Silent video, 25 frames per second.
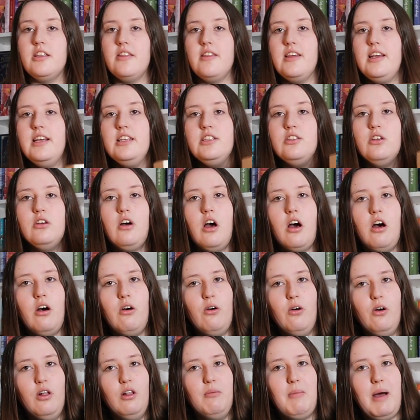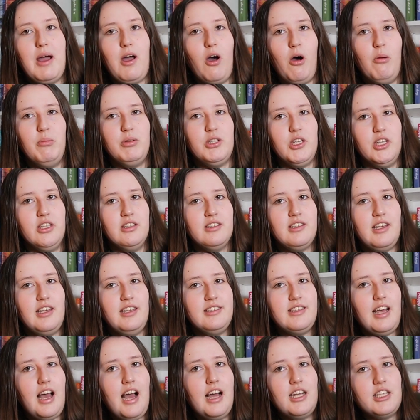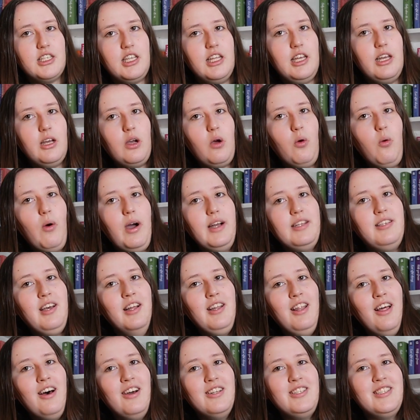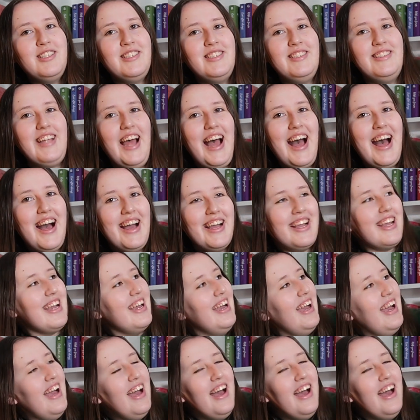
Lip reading: these are all my options. It's actually quite a large stack.